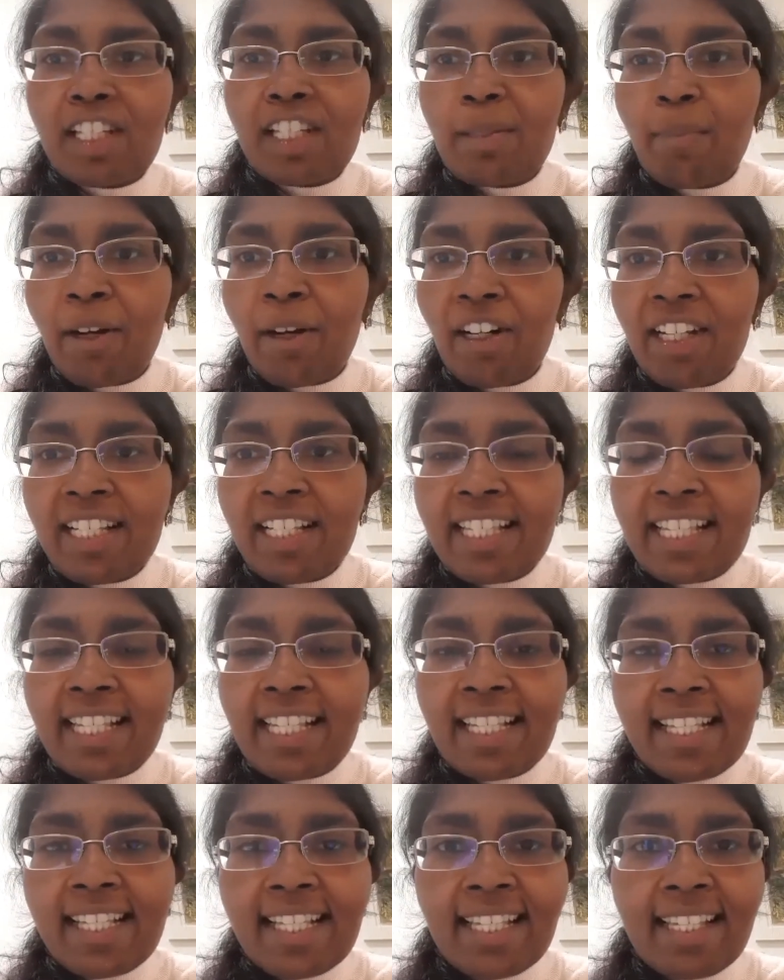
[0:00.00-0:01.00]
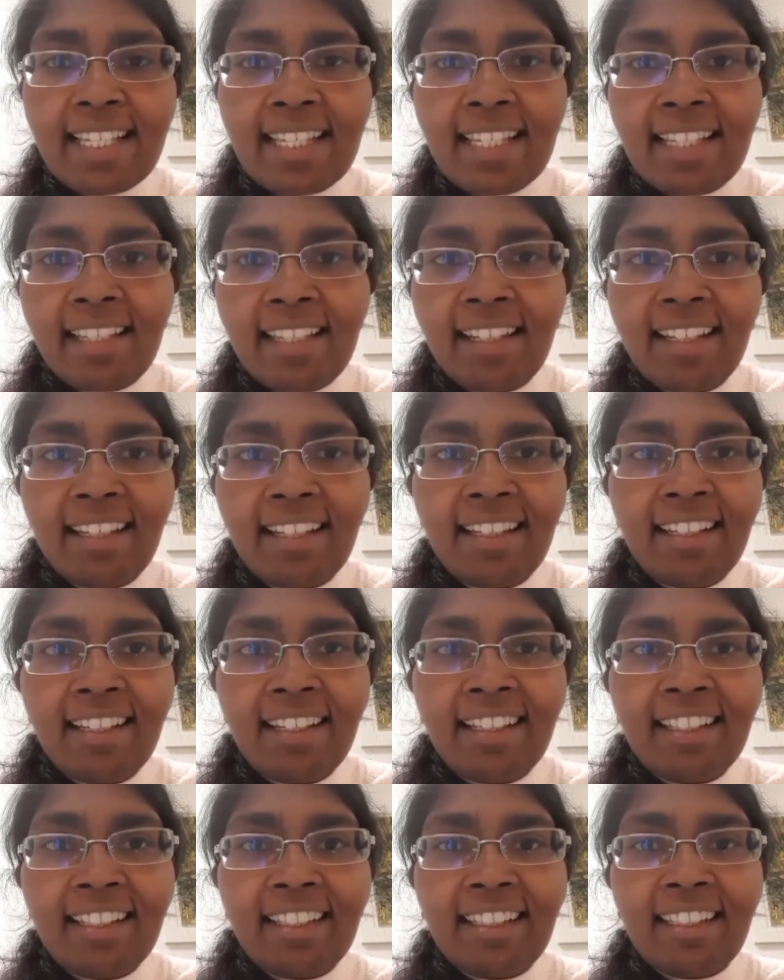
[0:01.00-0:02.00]
experiences
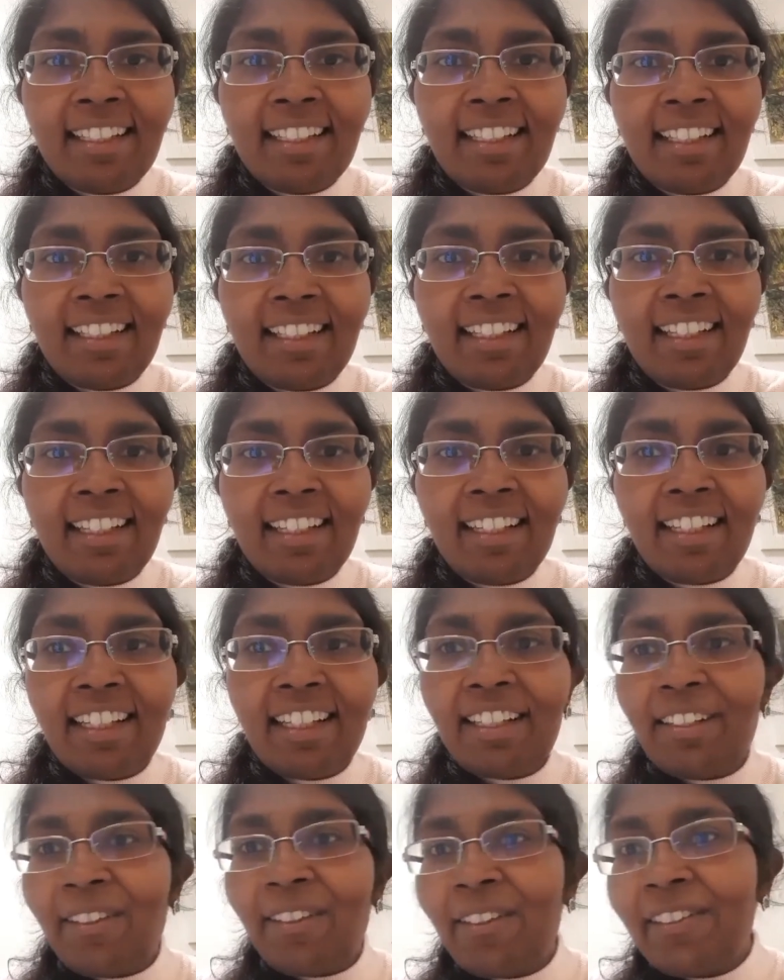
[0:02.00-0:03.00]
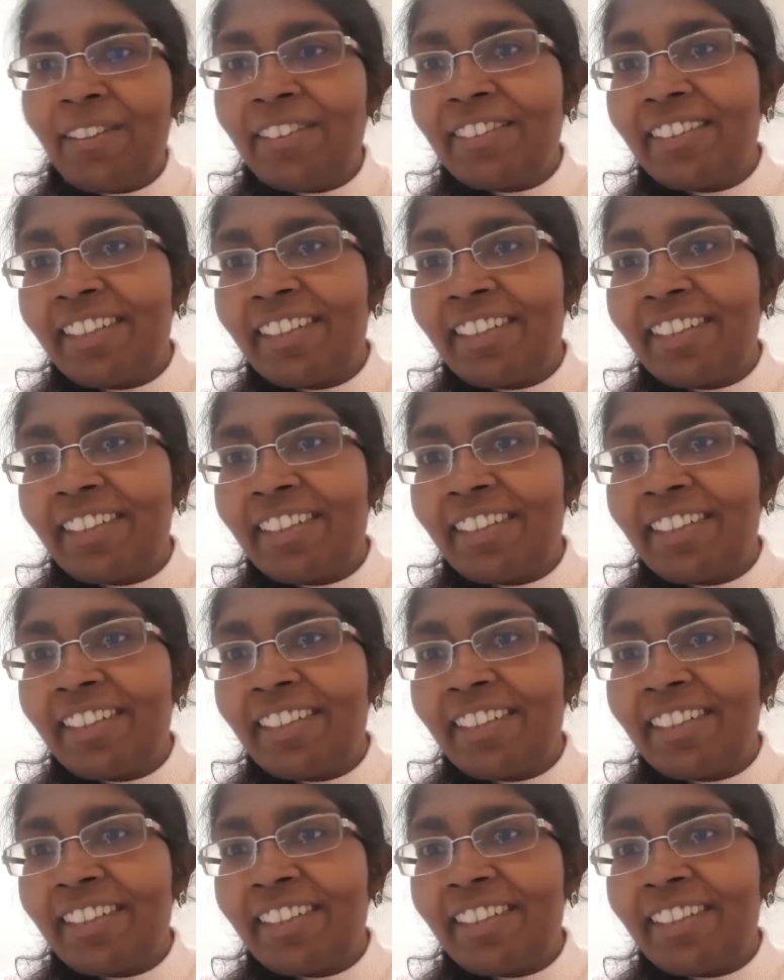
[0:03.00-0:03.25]
at all?